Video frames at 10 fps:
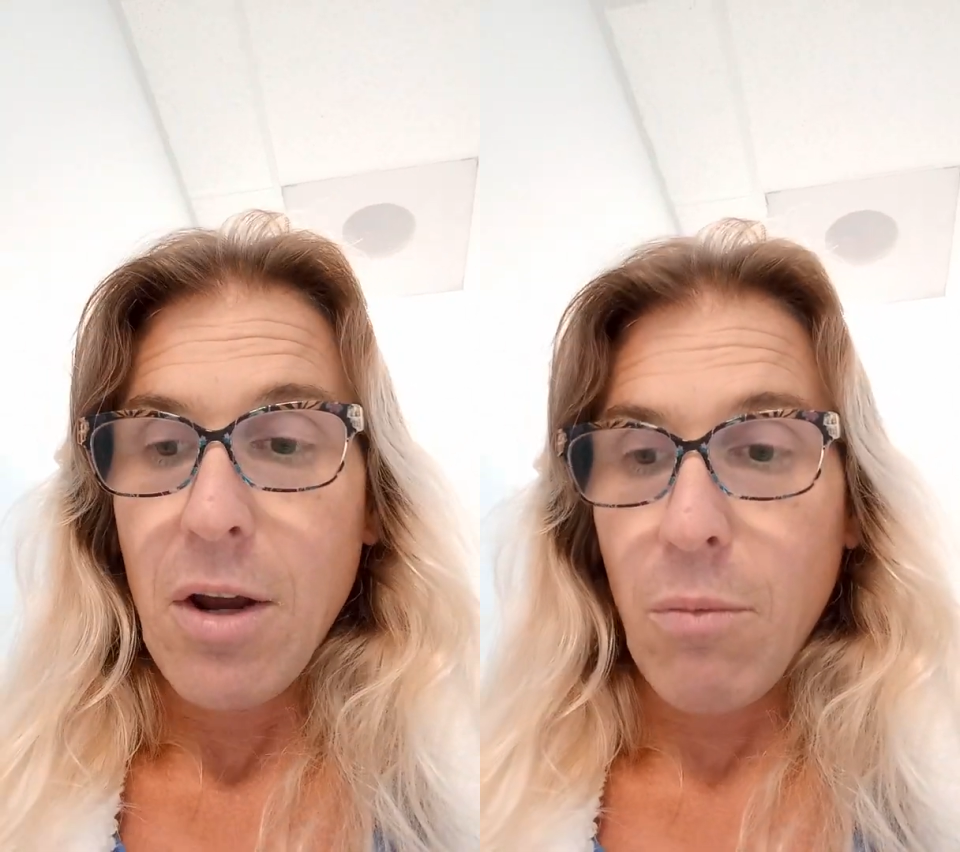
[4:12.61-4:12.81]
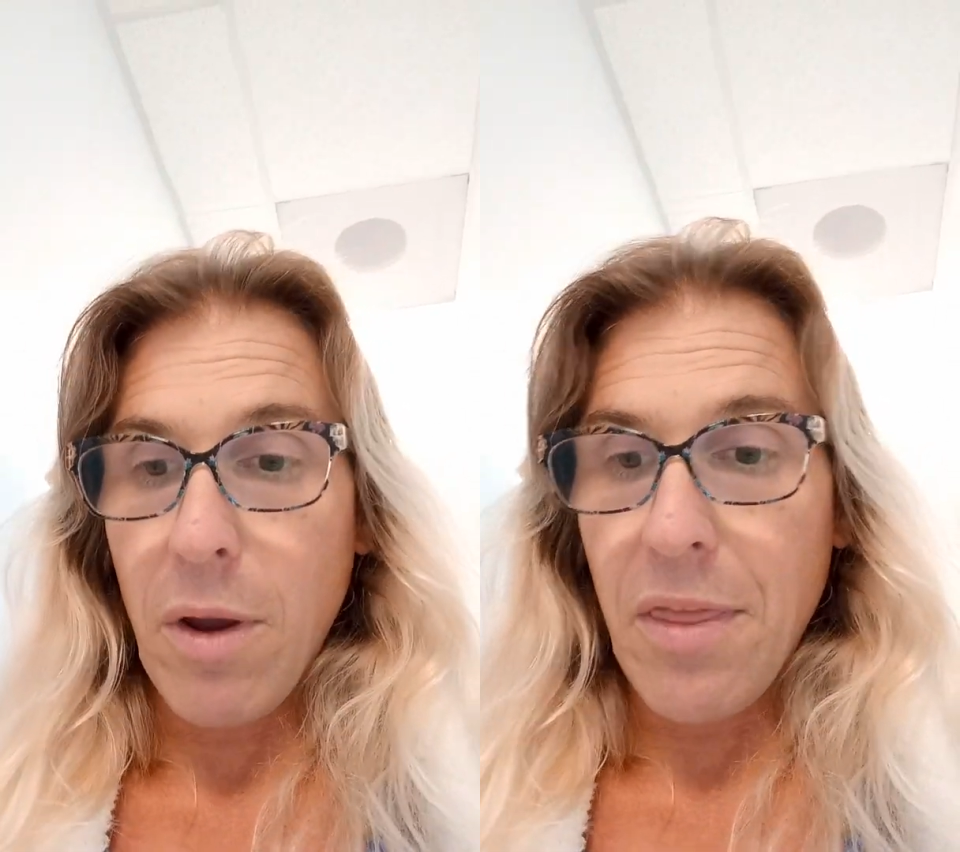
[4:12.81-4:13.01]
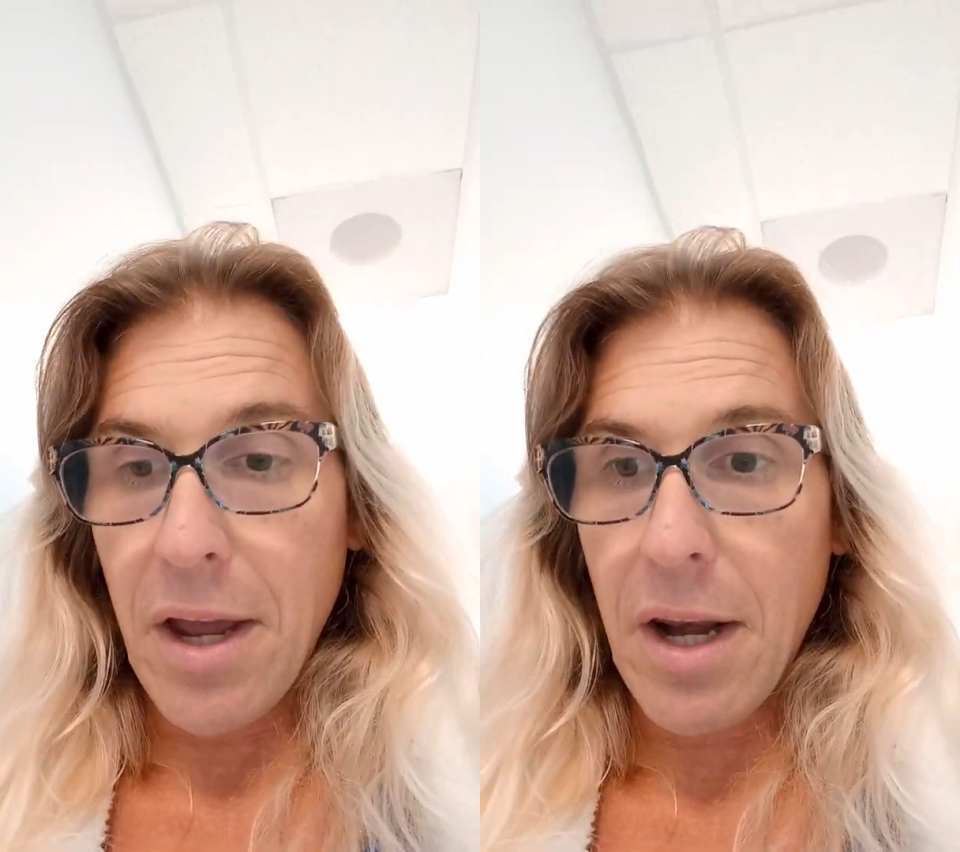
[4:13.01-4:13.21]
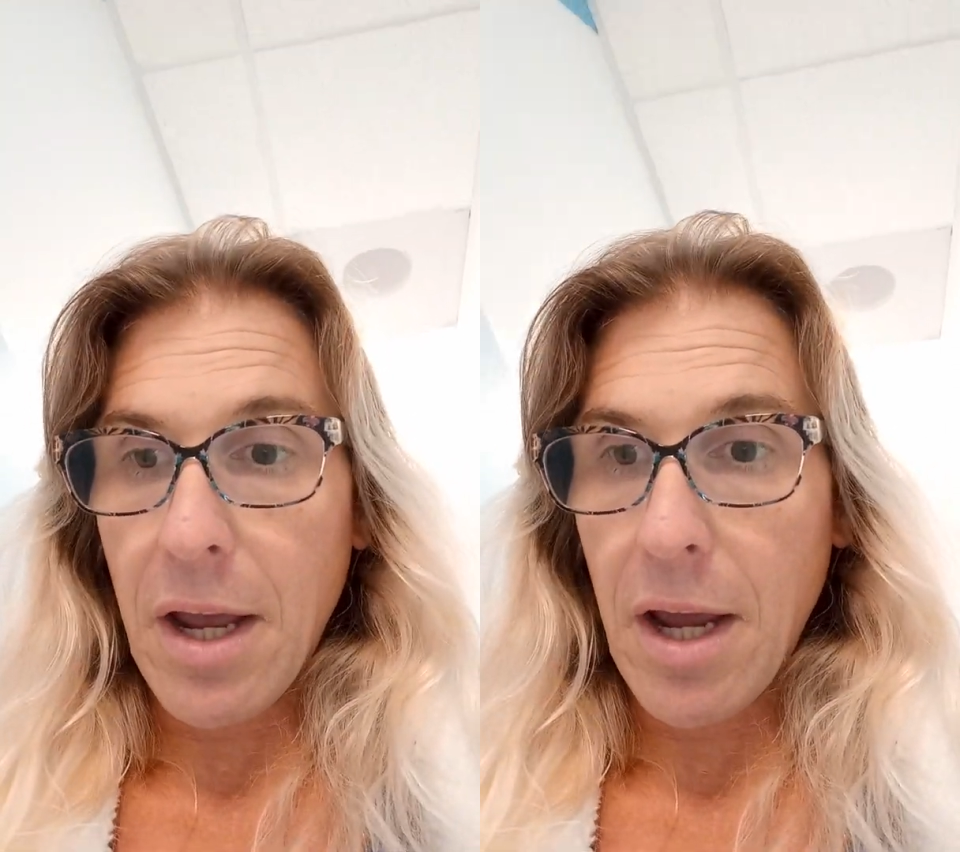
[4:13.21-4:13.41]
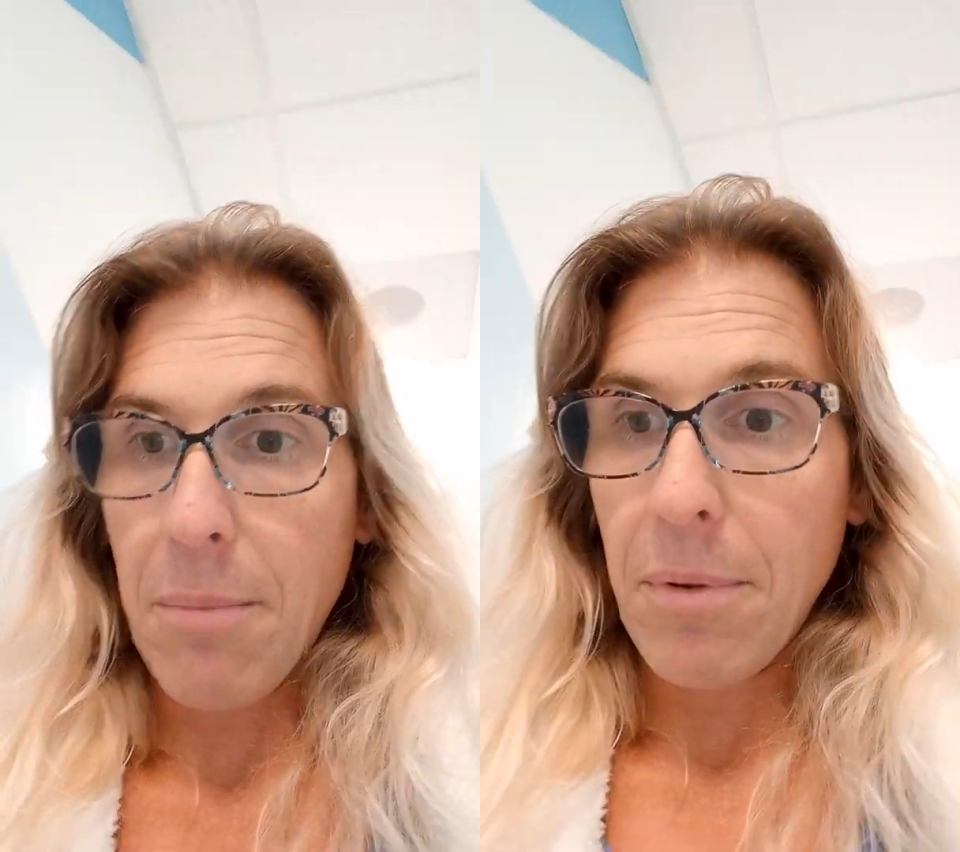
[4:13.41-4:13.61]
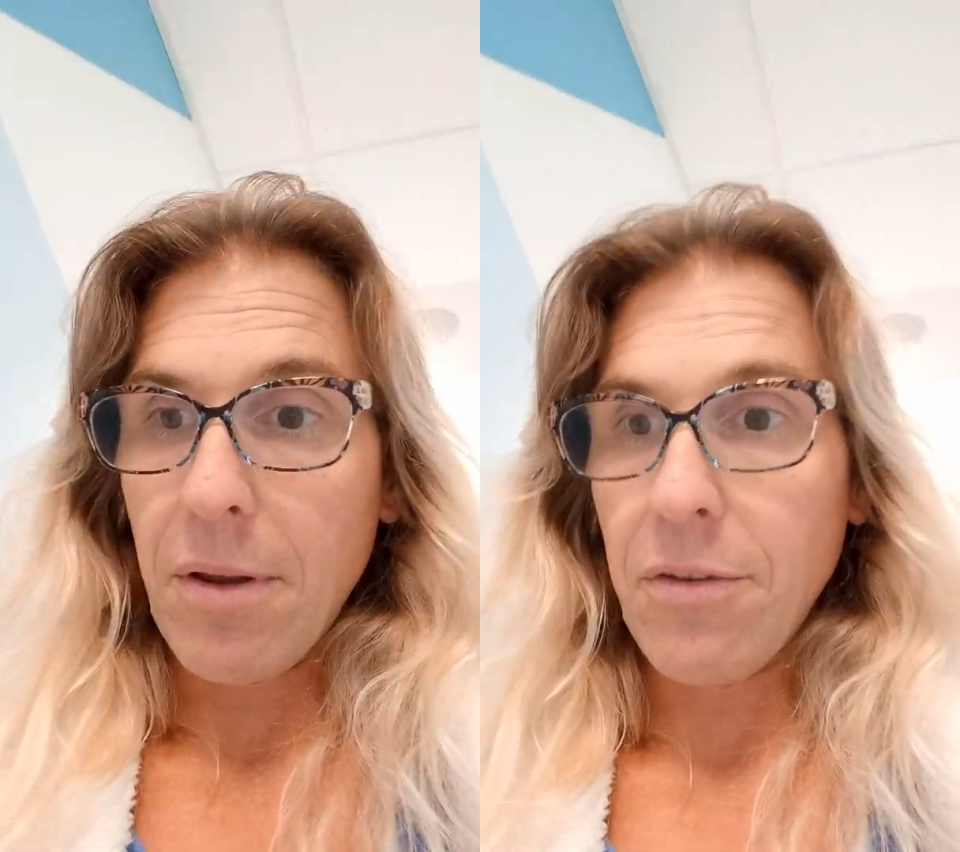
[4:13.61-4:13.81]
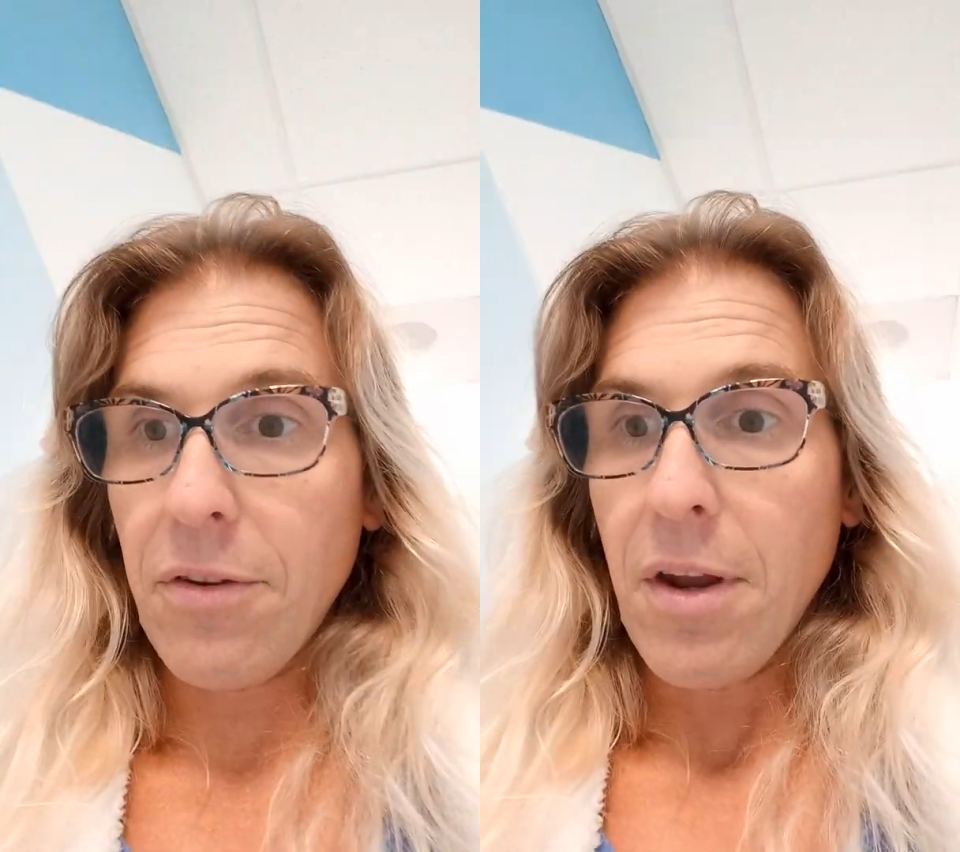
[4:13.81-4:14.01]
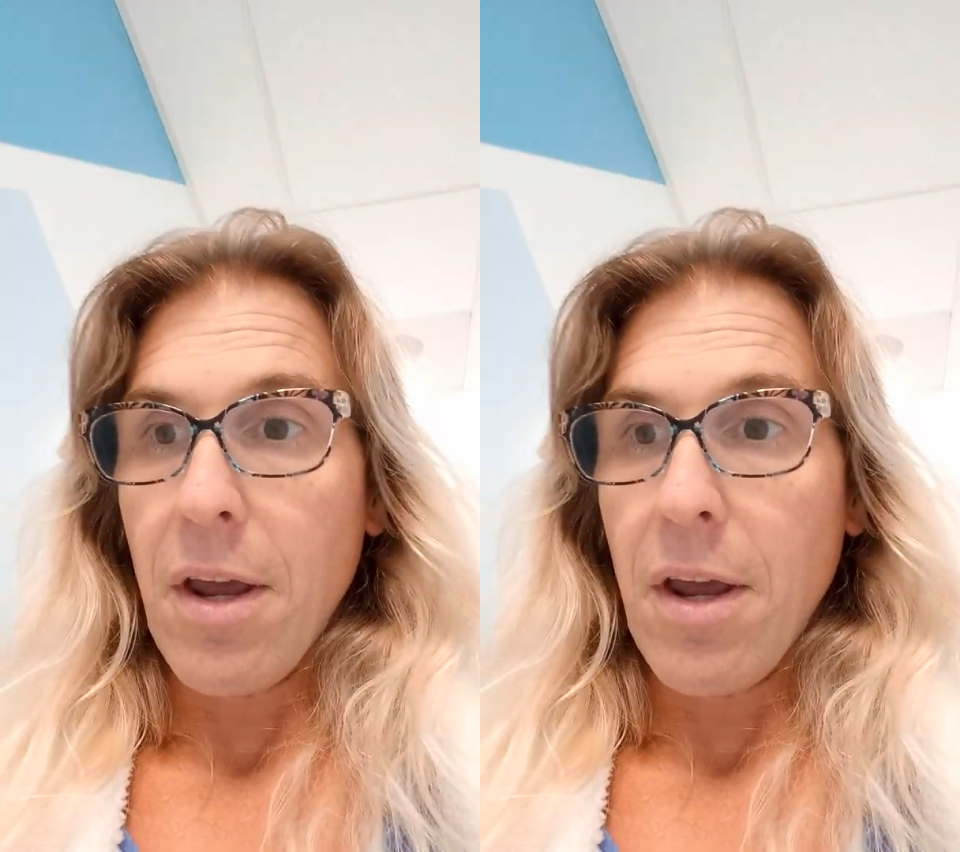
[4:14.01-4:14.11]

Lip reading: When that happens,